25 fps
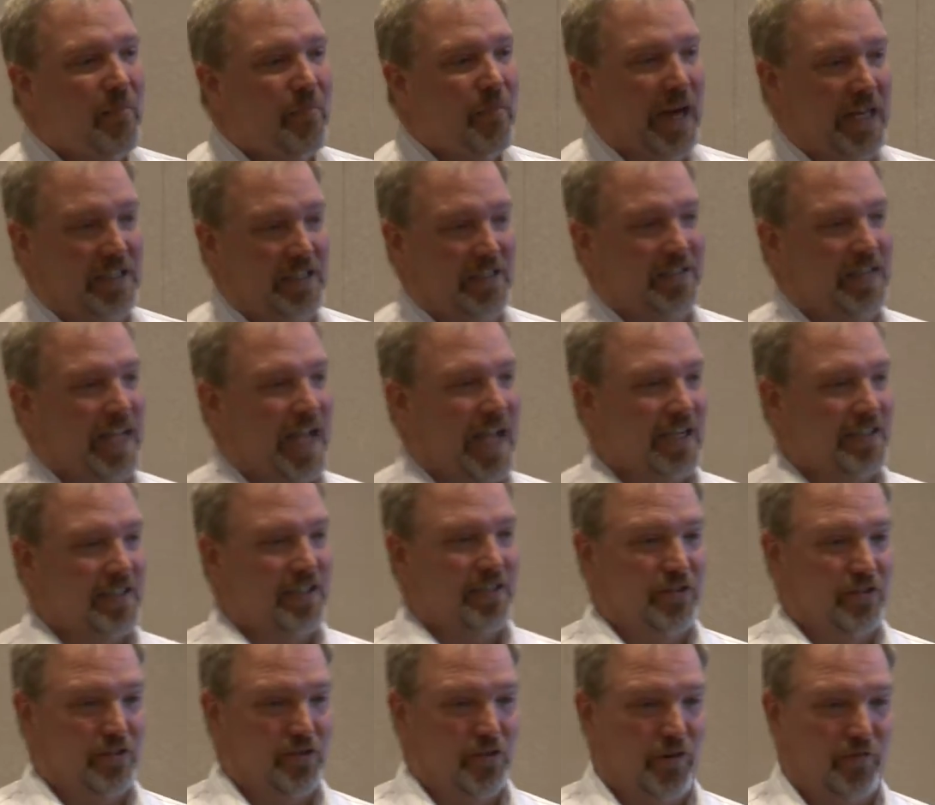by just
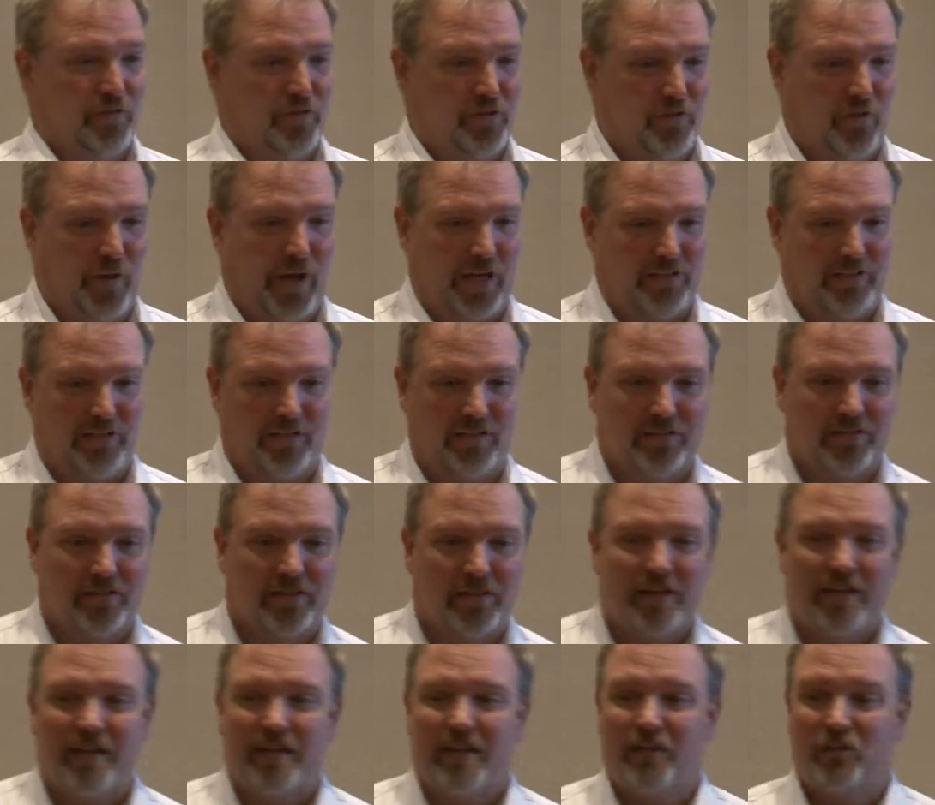asking the surface questions.
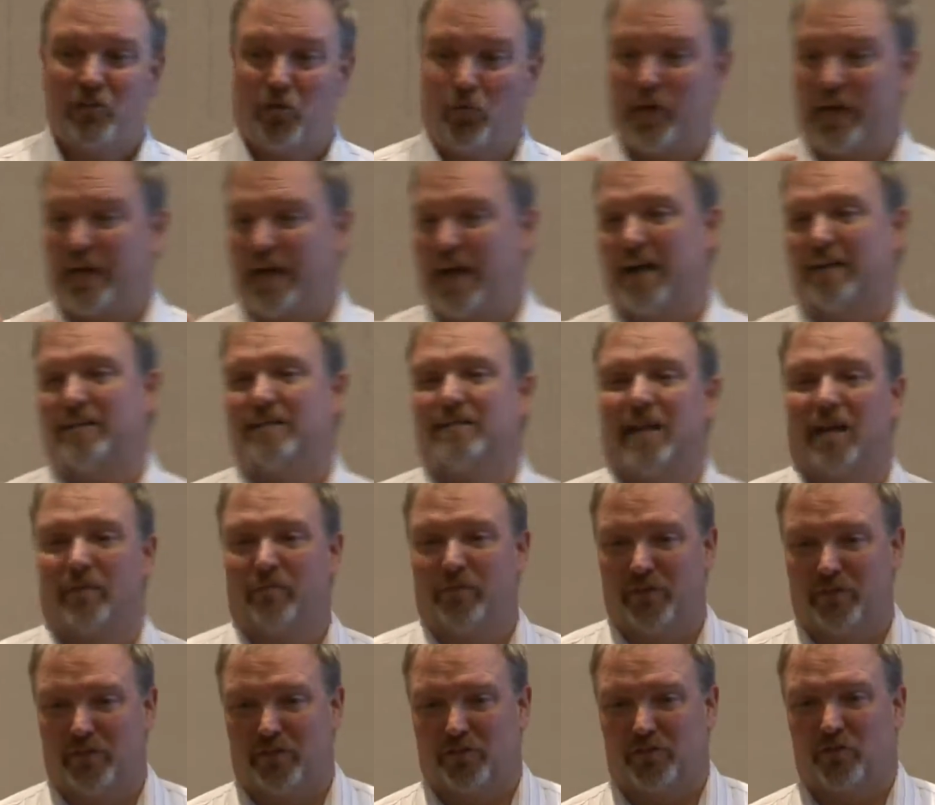So we got to that
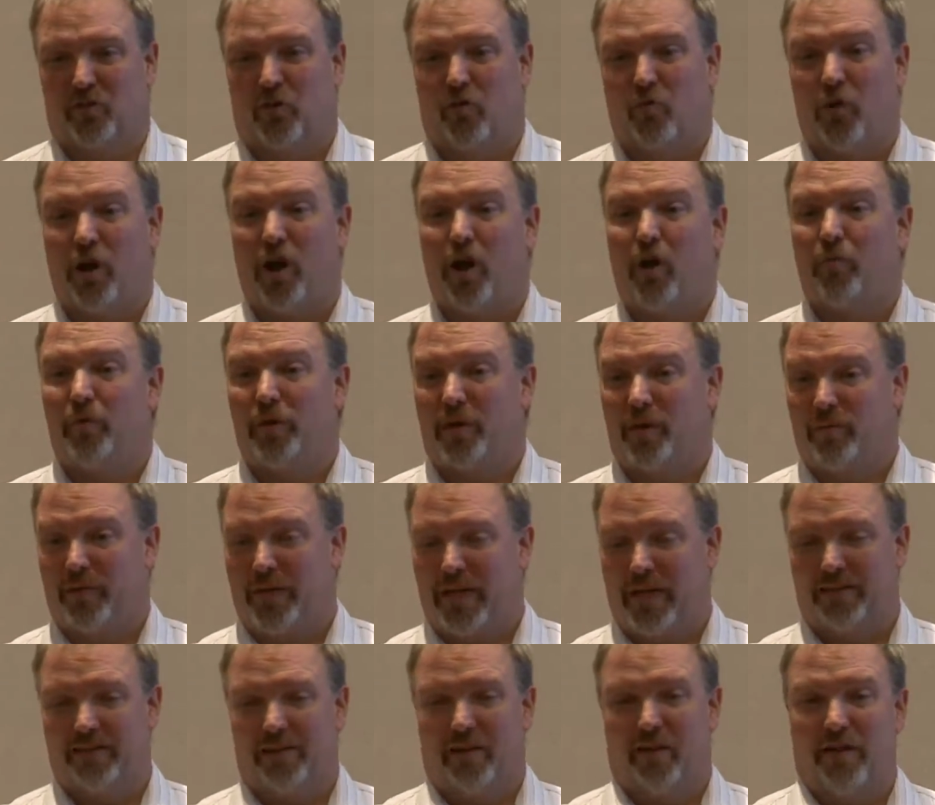business goal. We're helping him
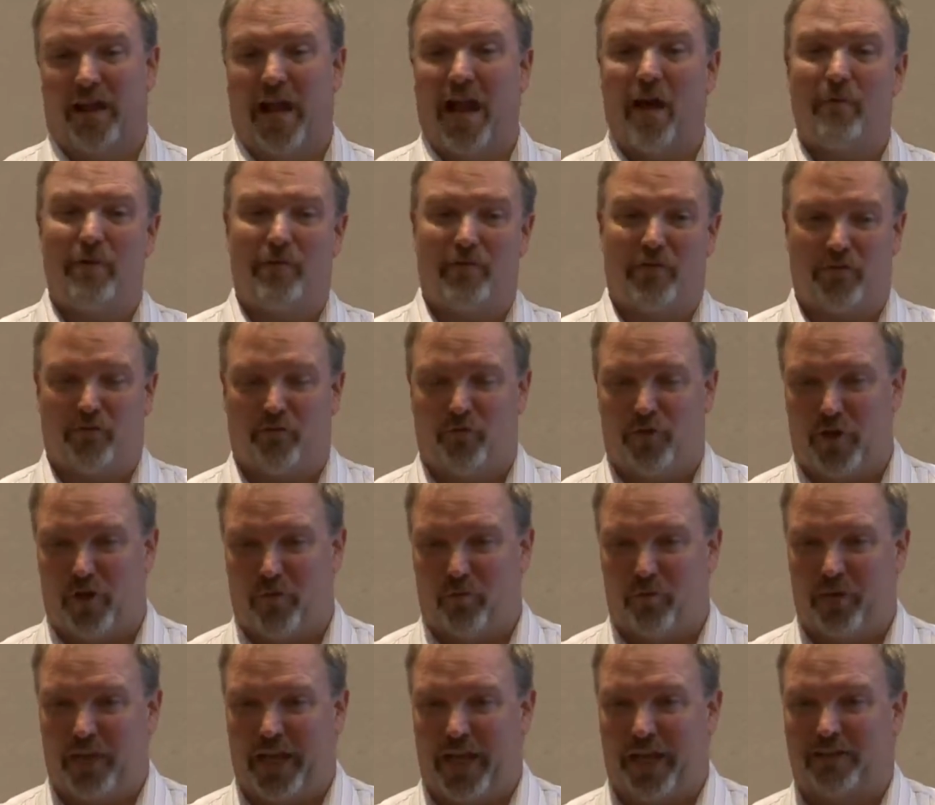get there. Now we have a 3-year
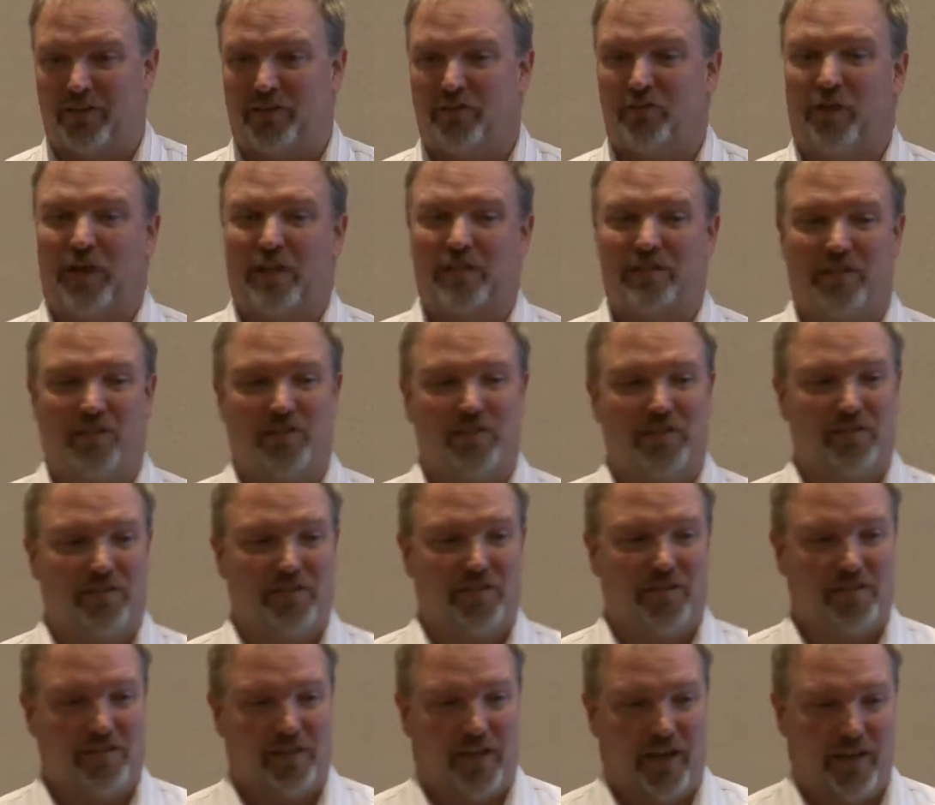plan to transition to
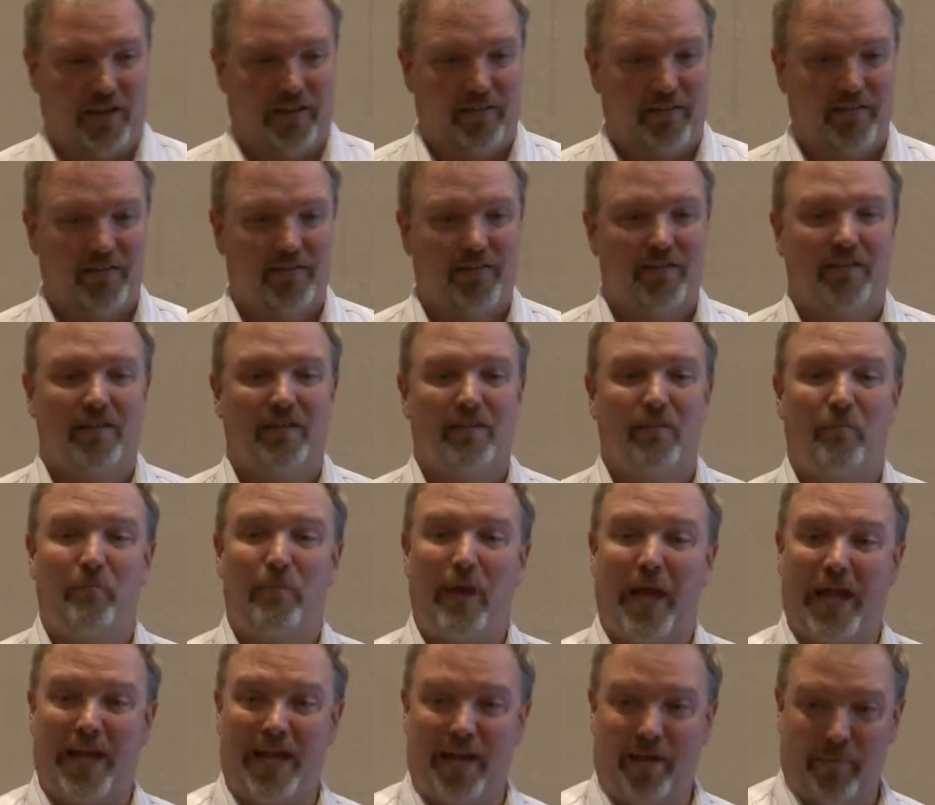the son,
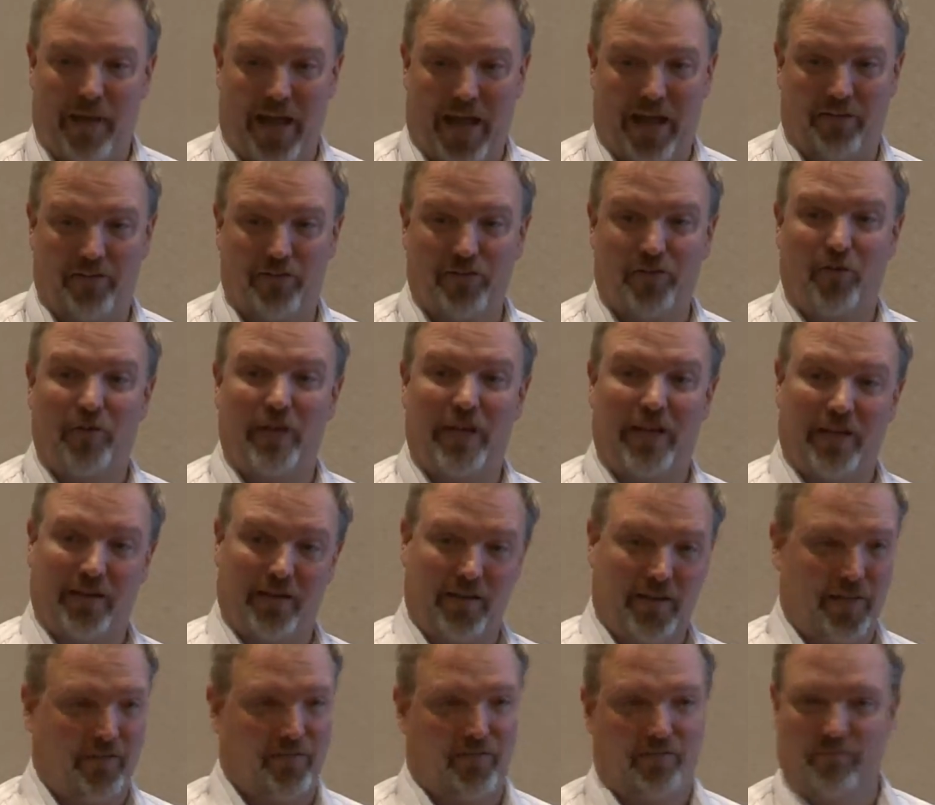pay him out so he
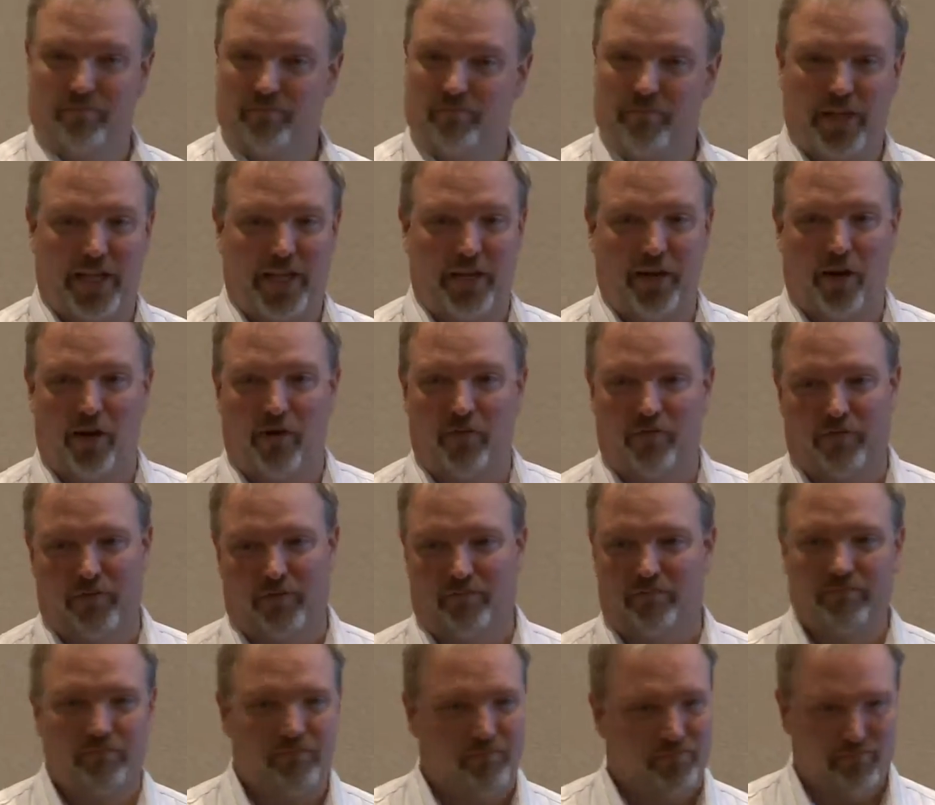can live and play golf
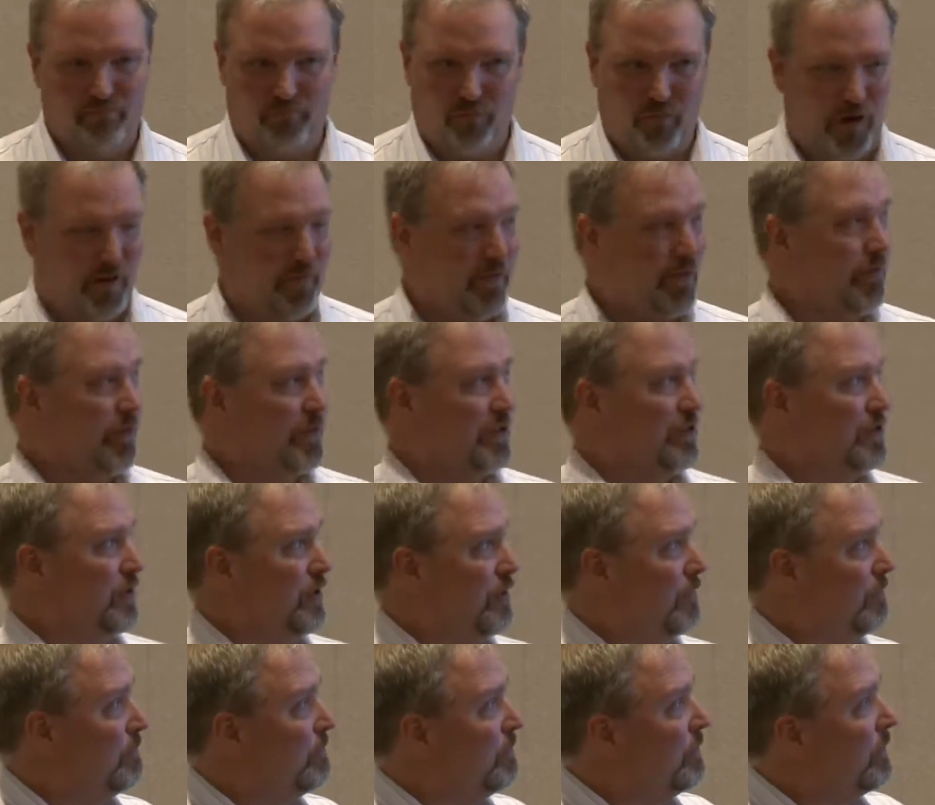and whatever he wants to do.